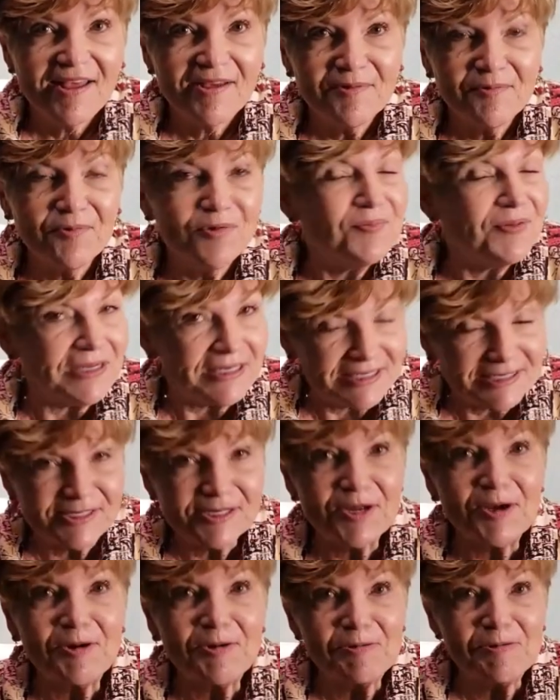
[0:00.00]
would be
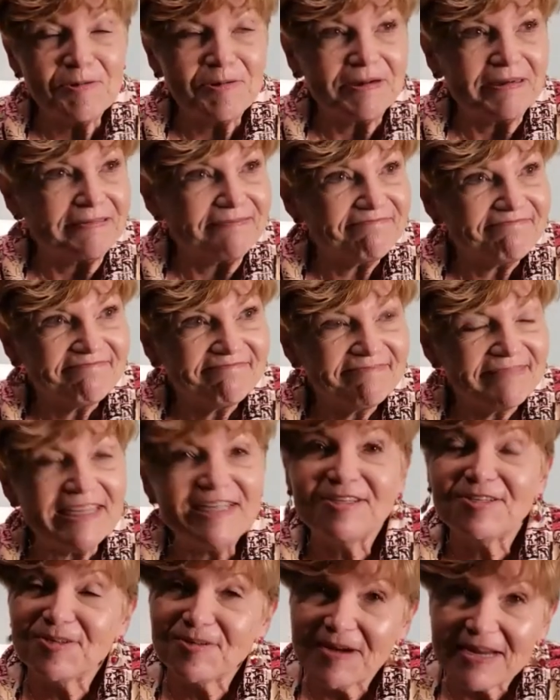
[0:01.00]
so
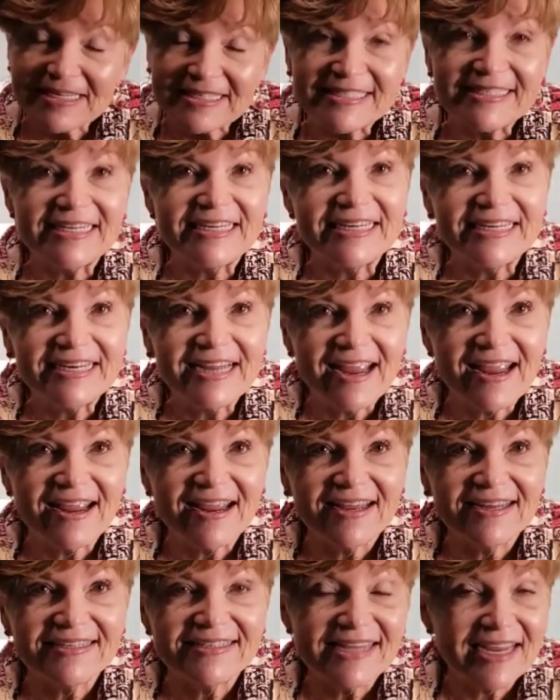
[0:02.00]
interesting
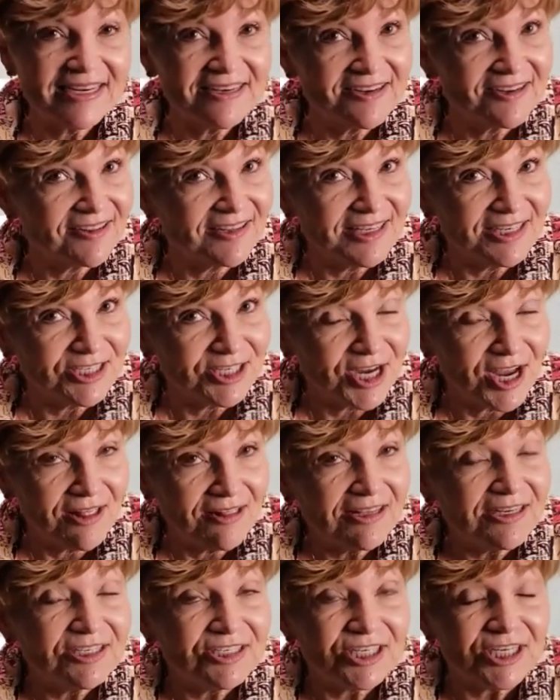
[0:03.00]
and technically
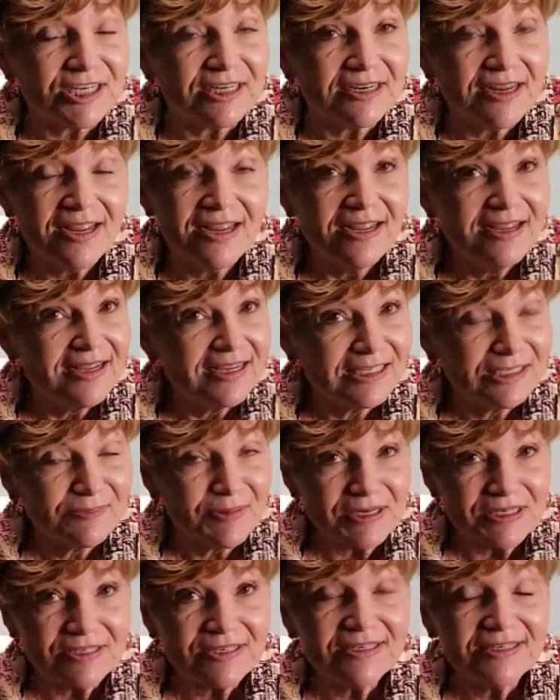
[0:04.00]
challenging,
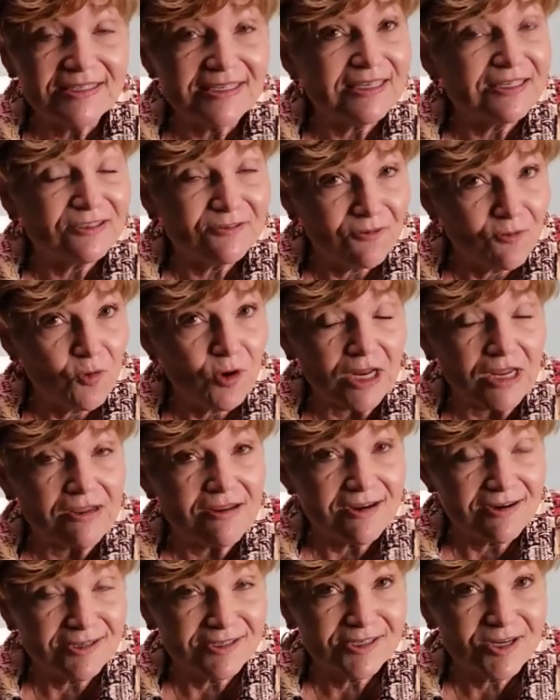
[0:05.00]
especially since 40
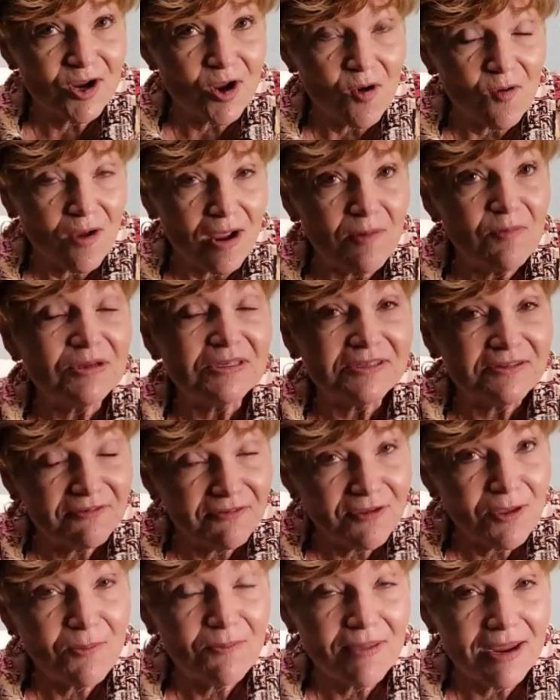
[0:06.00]
years ago I was a
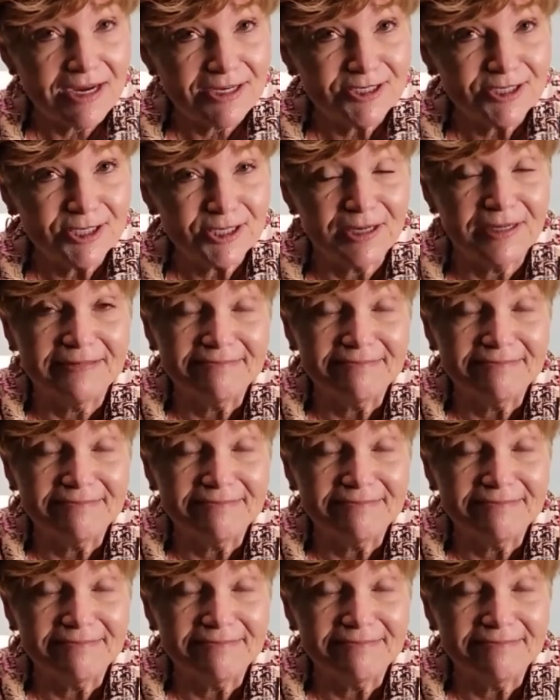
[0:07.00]
film major.